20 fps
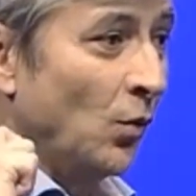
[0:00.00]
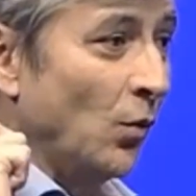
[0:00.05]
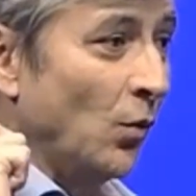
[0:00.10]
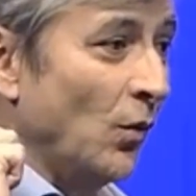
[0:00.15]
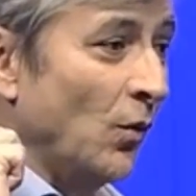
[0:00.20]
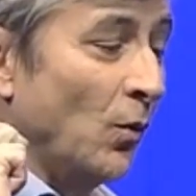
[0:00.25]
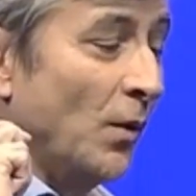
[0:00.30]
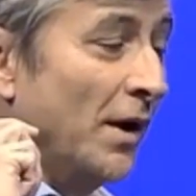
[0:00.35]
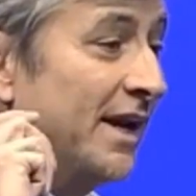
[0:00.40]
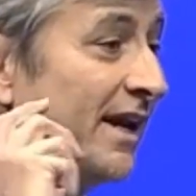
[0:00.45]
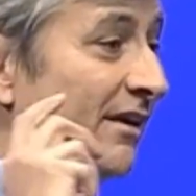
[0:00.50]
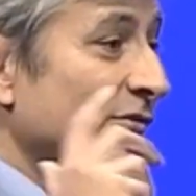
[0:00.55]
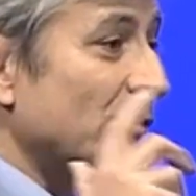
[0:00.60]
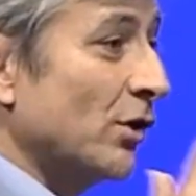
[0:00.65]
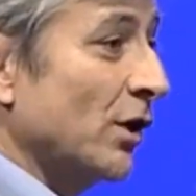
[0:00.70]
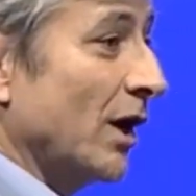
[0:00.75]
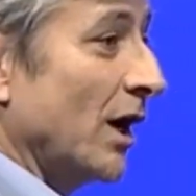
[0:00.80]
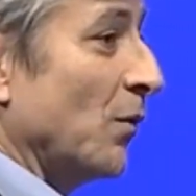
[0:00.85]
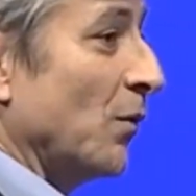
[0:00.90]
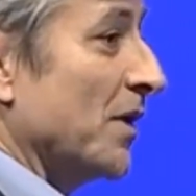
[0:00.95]

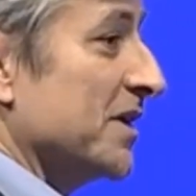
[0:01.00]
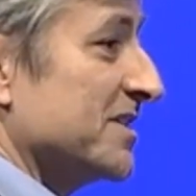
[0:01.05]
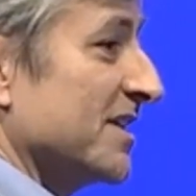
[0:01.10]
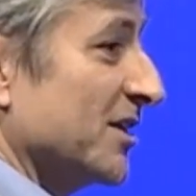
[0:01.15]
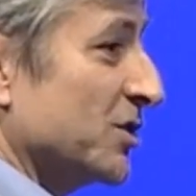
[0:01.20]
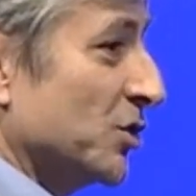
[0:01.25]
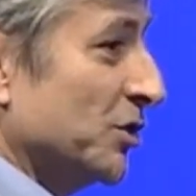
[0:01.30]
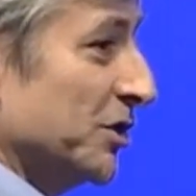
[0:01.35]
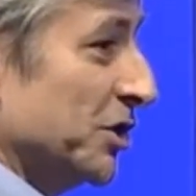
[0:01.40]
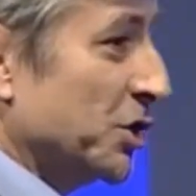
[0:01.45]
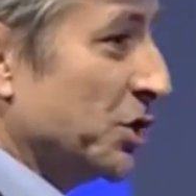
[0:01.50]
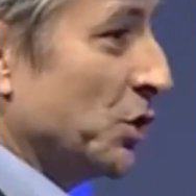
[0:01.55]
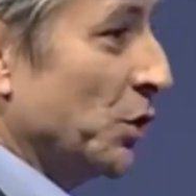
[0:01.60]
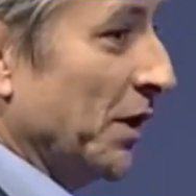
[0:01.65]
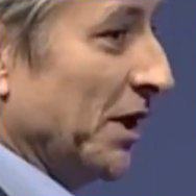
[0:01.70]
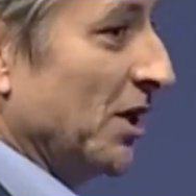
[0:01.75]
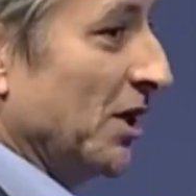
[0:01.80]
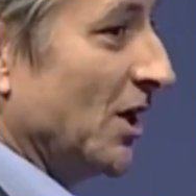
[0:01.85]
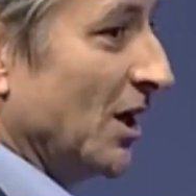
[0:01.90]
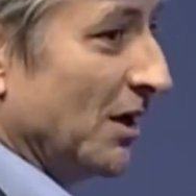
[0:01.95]
whenever I was actually
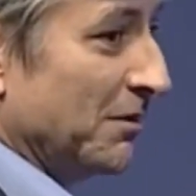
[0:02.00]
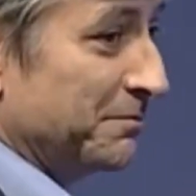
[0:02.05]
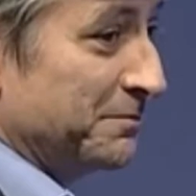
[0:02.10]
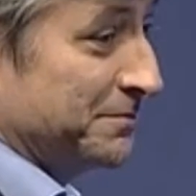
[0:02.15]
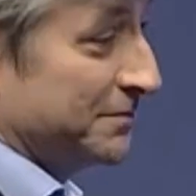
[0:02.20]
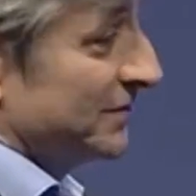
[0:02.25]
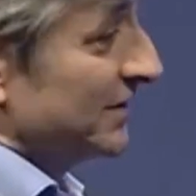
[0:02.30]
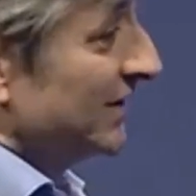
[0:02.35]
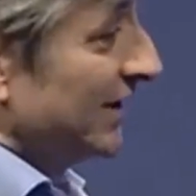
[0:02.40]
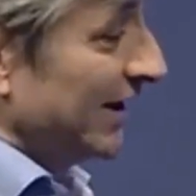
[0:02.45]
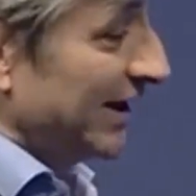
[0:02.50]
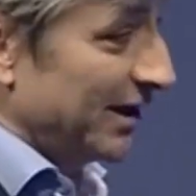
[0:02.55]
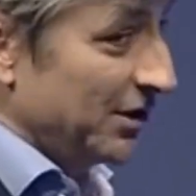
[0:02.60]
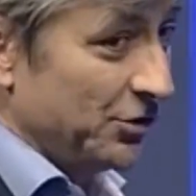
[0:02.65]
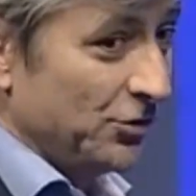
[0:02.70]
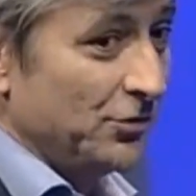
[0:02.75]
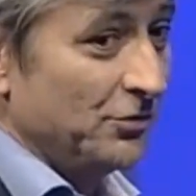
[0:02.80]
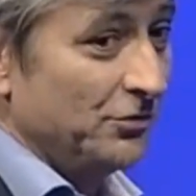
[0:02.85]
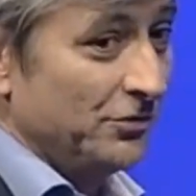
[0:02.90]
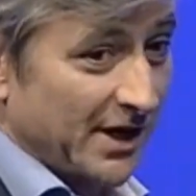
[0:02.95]
showing up, and I
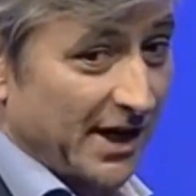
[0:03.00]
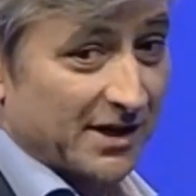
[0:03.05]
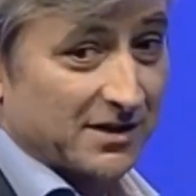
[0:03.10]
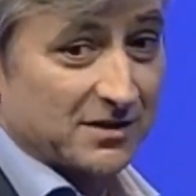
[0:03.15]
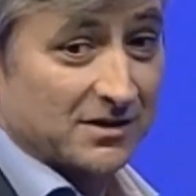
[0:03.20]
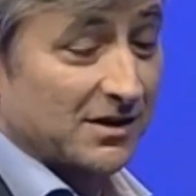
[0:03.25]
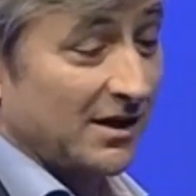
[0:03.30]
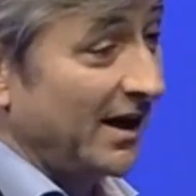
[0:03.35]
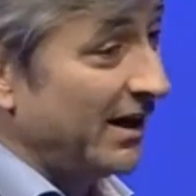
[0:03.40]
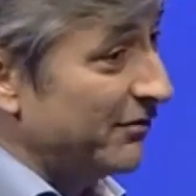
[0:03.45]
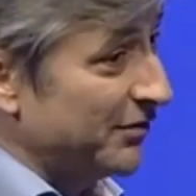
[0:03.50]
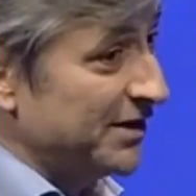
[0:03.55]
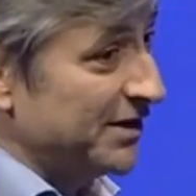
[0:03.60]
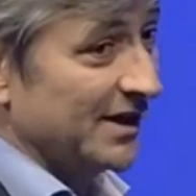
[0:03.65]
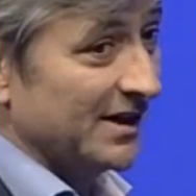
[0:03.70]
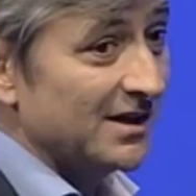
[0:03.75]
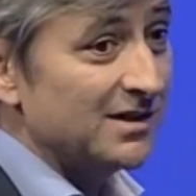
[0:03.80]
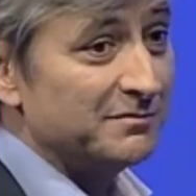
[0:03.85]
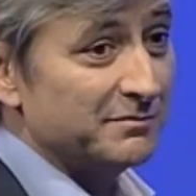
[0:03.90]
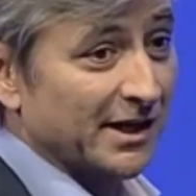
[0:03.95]
do that every
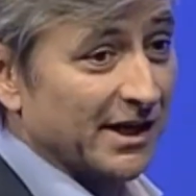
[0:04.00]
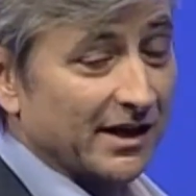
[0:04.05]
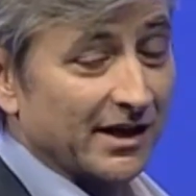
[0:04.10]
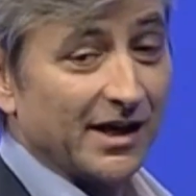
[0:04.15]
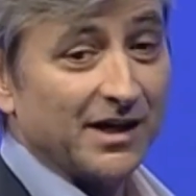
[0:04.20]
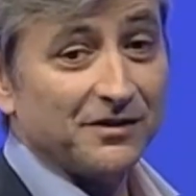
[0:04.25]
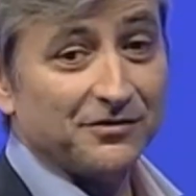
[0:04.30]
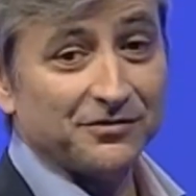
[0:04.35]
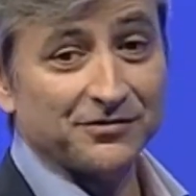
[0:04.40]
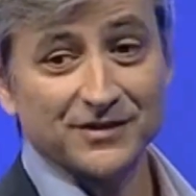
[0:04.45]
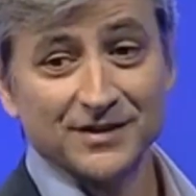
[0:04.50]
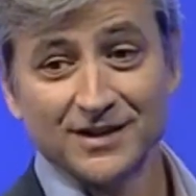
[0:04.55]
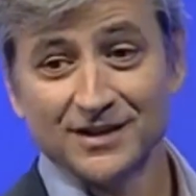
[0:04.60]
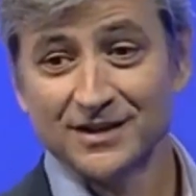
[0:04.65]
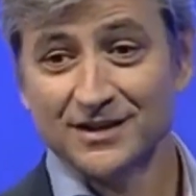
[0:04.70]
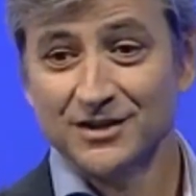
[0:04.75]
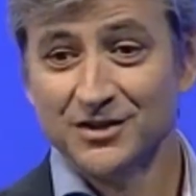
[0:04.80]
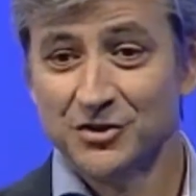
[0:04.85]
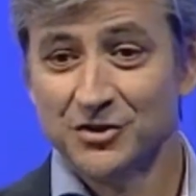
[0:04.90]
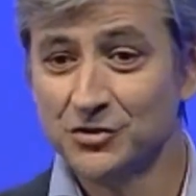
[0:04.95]
day in my life,
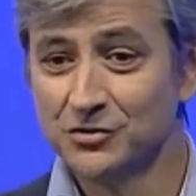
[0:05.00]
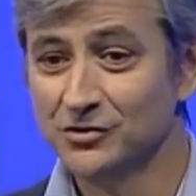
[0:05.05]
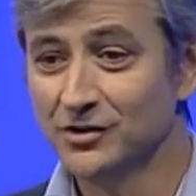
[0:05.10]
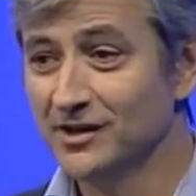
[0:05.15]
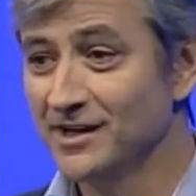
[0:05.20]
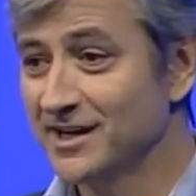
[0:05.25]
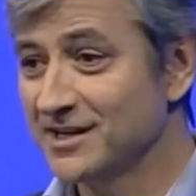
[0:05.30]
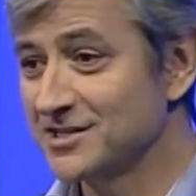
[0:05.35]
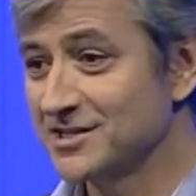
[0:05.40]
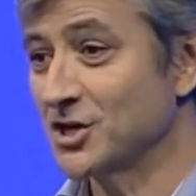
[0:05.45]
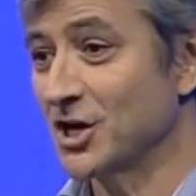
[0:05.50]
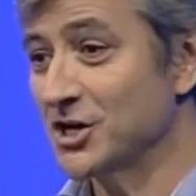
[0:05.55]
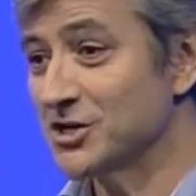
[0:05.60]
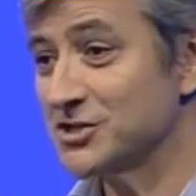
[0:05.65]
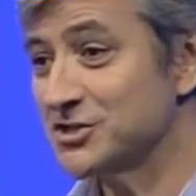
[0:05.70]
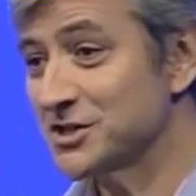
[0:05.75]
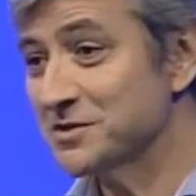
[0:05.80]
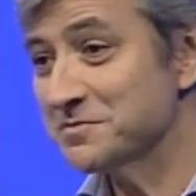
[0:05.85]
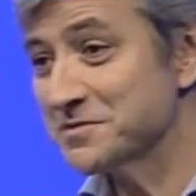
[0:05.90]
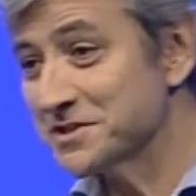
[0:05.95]
to the next
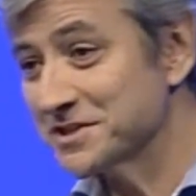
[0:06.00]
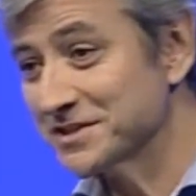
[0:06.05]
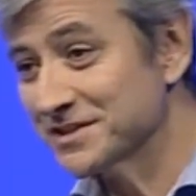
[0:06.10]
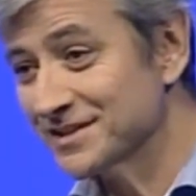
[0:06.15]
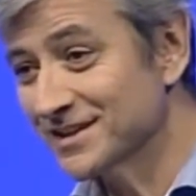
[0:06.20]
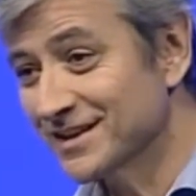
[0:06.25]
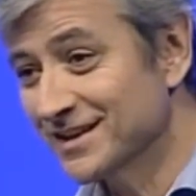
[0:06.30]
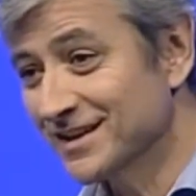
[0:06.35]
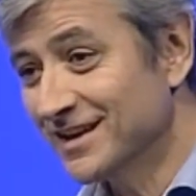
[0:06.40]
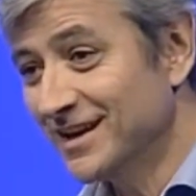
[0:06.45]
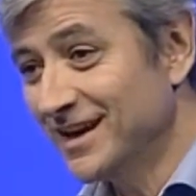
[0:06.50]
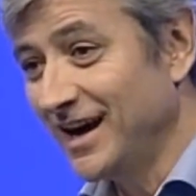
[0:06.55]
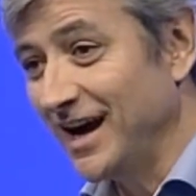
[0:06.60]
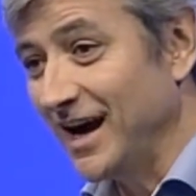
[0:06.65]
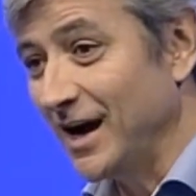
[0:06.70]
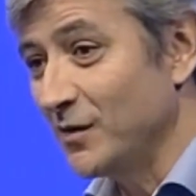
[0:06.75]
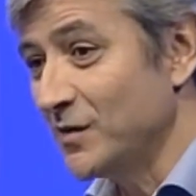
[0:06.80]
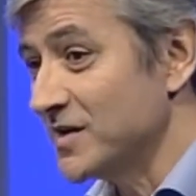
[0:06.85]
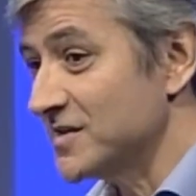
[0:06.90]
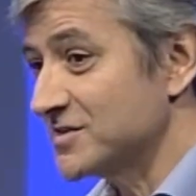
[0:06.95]
customs,
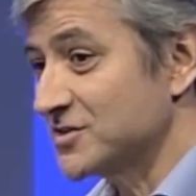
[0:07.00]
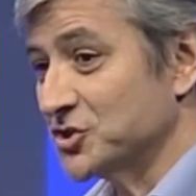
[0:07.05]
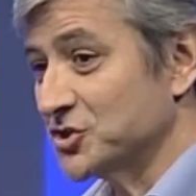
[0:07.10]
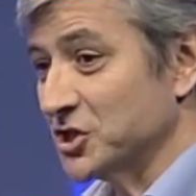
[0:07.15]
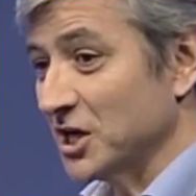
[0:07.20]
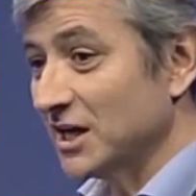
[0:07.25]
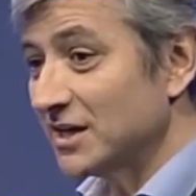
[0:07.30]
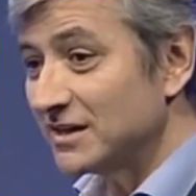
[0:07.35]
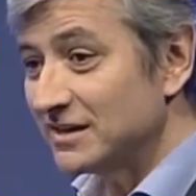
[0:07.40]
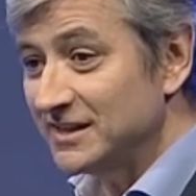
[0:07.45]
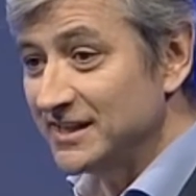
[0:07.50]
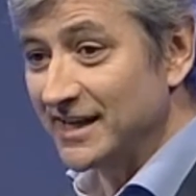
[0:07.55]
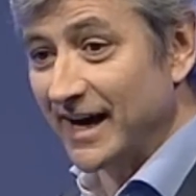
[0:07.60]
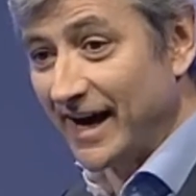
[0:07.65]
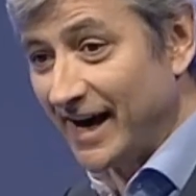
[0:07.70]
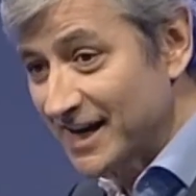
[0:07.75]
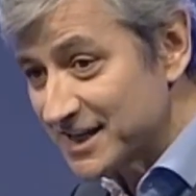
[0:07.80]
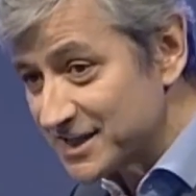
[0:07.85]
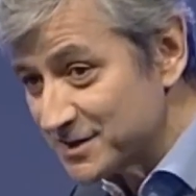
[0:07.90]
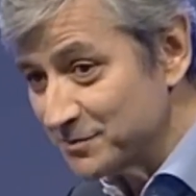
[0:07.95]
I was gently
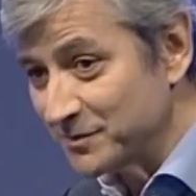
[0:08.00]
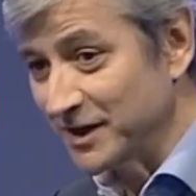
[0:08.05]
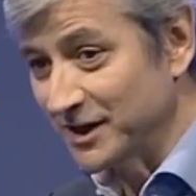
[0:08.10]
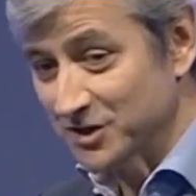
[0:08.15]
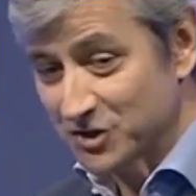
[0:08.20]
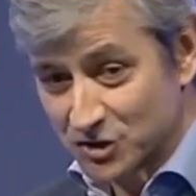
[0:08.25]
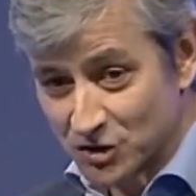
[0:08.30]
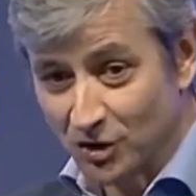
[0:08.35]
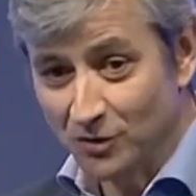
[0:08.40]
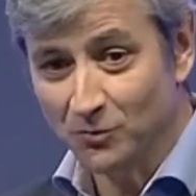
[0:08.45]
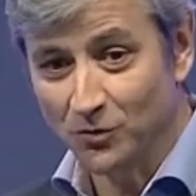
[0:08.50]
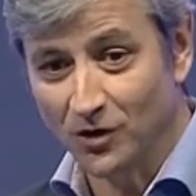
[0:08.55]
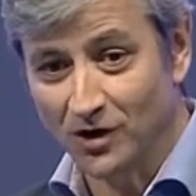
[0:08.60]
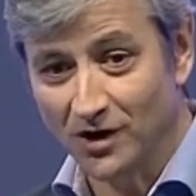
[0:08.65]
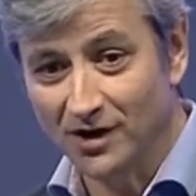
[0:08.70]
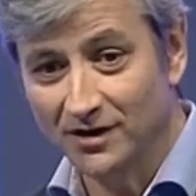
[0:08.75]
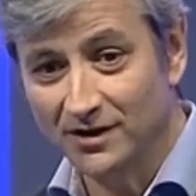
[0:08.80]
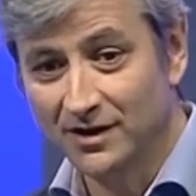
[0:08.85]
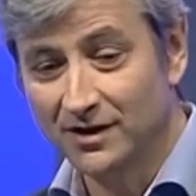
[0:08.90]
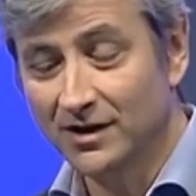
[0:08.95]
asked by
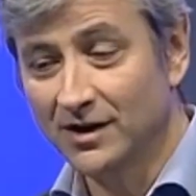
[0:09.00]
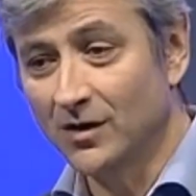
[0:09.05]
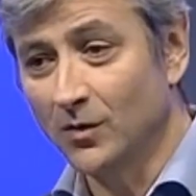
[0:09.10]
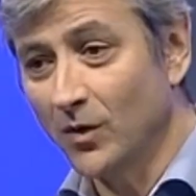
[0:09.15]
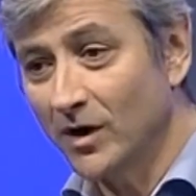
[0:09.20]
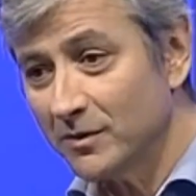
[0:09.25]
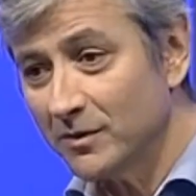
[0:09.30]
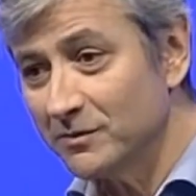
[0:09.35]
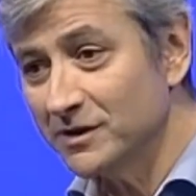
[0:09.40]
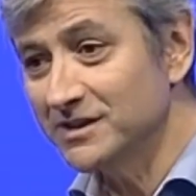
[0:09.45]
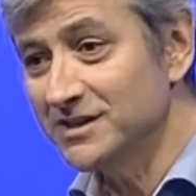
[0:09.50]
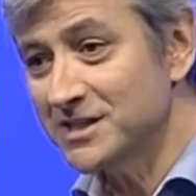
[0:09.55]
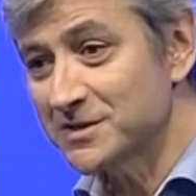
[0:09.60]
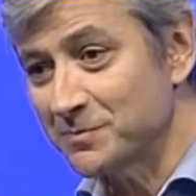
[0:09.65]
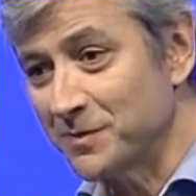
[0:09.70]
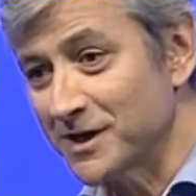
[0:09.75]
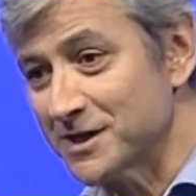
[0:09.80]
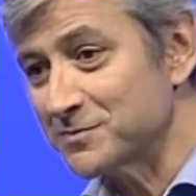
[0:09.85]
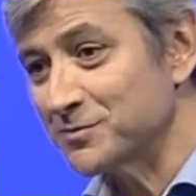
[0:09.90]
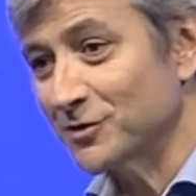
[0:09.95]
someone, what about this
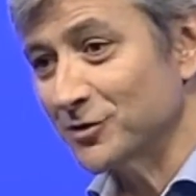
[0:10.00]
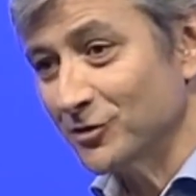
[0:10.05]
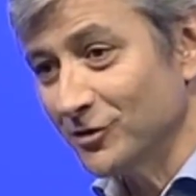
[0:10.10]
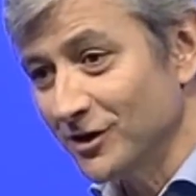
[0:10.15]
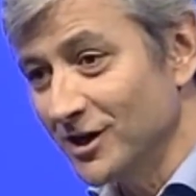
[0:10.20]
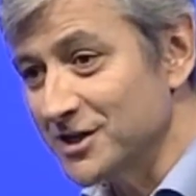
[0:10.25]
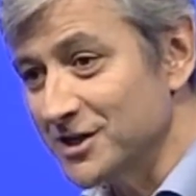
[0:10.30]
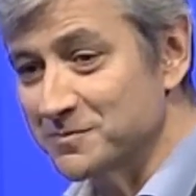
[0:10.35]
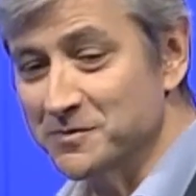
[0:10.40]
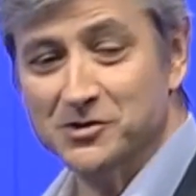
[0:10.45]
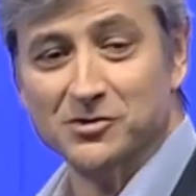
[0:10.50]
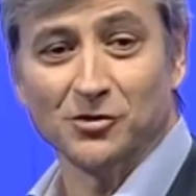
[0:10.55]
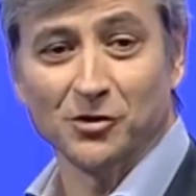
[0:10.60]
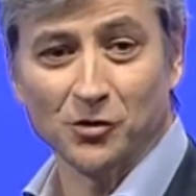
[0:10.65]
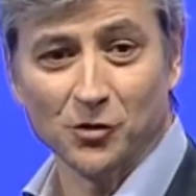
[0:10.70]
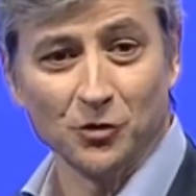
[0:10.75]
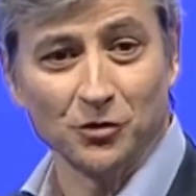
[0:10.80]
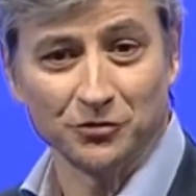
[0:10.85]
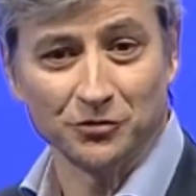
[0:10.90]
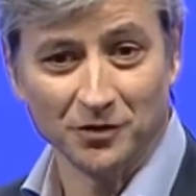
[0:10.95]
passport you lost,
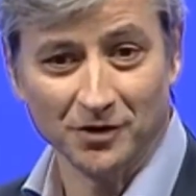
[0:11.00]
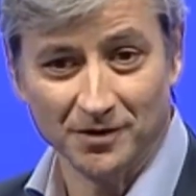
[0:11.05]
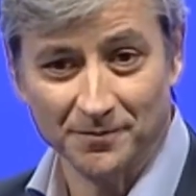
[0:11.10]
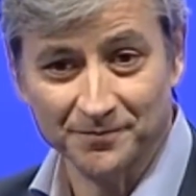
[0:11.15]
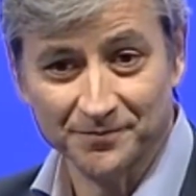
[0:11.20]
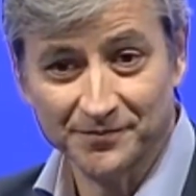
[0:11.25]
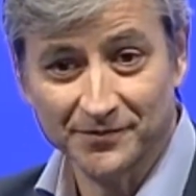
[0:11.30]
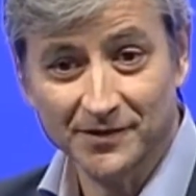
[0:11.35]
Mr. Courtois?